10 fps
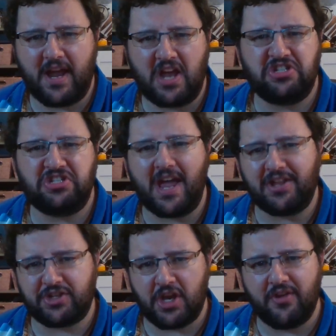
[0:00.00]
a
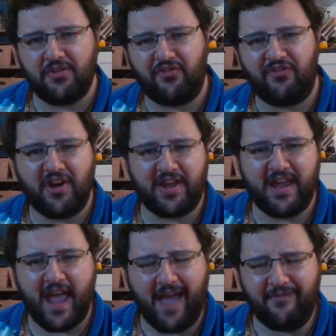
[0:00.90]
shed ton of
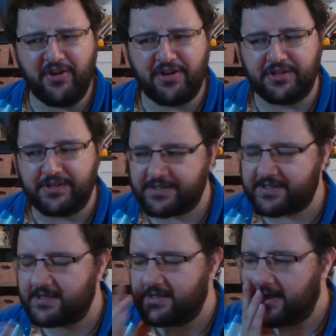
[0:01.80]
fucking
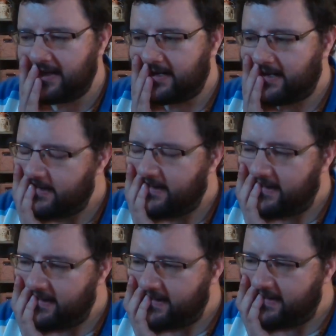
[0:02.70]
evidence.
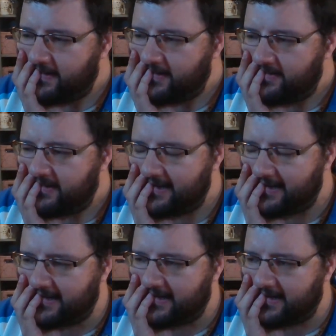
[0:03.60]

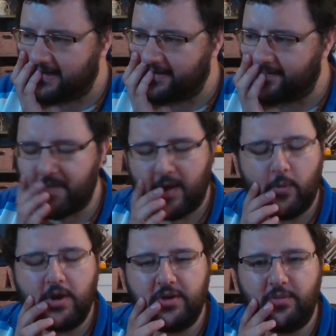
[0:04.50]
Oh, I
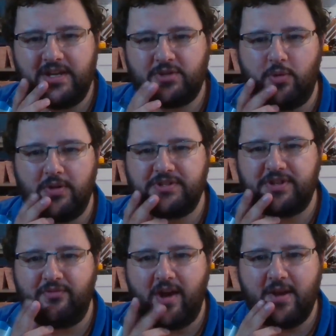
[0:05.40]
wonder which one's
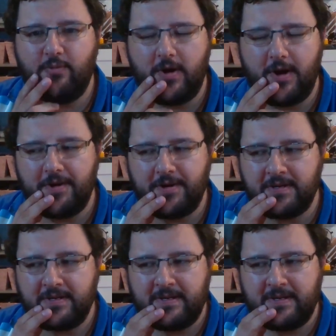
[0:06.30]
the right one.